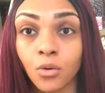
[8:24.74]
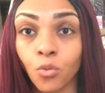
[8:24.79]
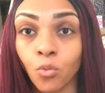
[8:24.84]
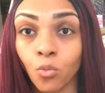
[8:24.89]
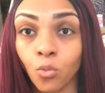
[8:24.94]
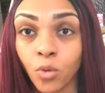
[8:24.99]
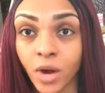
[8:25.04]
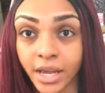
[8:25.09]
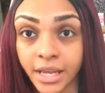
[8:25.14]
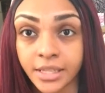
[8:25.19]

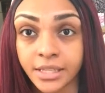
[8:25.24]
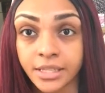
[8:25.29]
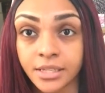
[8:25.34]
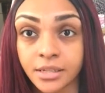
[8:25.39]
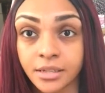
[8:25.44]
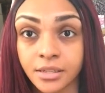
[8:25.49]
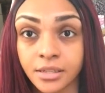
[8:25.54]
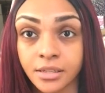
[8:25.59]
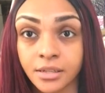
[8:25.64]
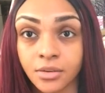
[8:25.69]

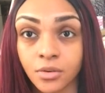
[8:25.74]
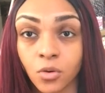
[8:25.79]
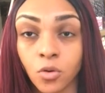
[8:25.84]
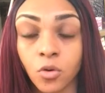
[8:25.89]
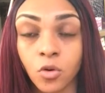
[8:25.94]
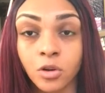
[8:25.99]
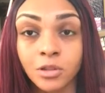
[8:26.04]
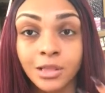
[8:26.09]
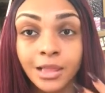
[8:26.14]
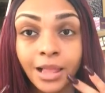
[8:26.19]
white
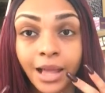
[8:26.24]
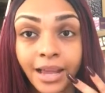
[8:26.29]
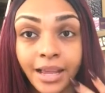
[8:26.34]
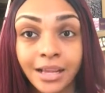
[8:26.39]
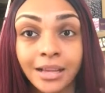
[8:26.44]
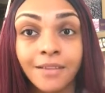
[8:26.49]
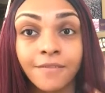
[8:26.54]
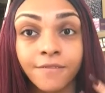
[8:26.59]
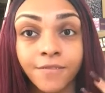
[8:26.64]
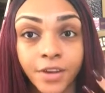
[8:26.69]
or
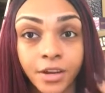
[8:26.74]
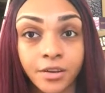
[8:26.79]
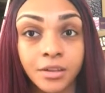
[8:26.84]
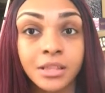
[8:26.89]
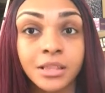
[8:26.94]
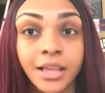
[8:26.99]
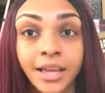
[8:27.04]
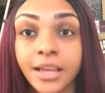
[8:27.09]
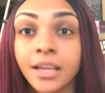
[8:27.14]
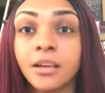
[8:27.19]
light, very
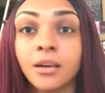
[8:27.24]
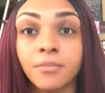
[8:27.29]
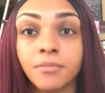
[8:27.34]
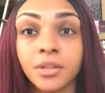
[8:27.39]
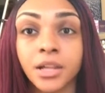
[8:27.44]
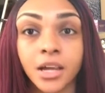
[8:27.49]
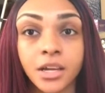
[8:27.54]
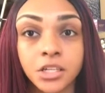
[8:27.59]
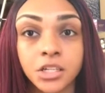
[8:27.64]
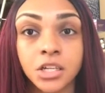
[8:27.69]
light
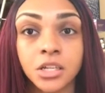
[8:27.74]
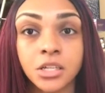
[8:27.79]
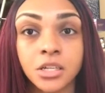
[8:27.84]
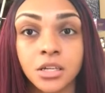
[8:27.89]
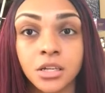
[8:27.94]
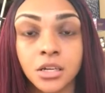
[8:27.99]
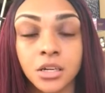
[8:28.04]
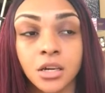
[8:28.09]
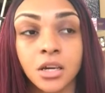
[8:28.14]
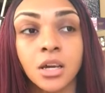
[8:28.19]

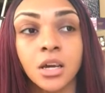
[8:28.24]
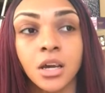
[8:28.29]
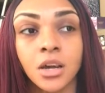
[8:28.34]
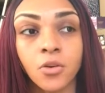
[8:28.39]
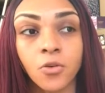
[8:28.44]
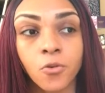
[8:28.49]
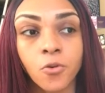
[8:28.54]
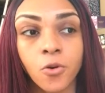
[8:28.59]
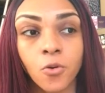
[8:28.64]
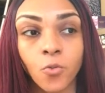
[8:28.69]
complexioned
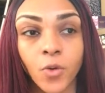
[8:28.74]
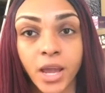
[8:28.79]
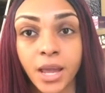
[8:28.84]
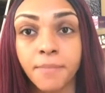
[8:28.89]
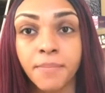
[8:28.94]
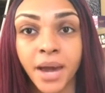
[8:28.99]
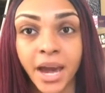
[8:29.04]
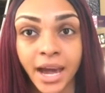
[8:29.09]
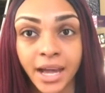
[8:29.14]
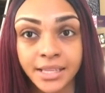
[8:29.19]
or
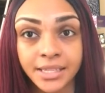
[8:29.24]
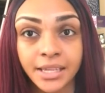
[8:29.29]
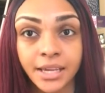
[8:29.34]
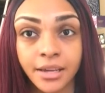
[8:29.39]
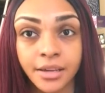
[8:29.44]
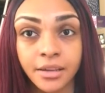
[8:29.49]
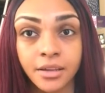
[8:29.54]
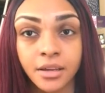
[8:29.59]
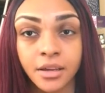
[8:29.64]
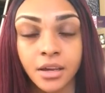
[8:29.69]
white
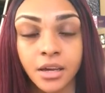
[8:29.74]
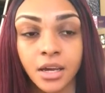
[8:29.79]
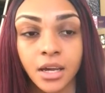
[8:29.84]
passing.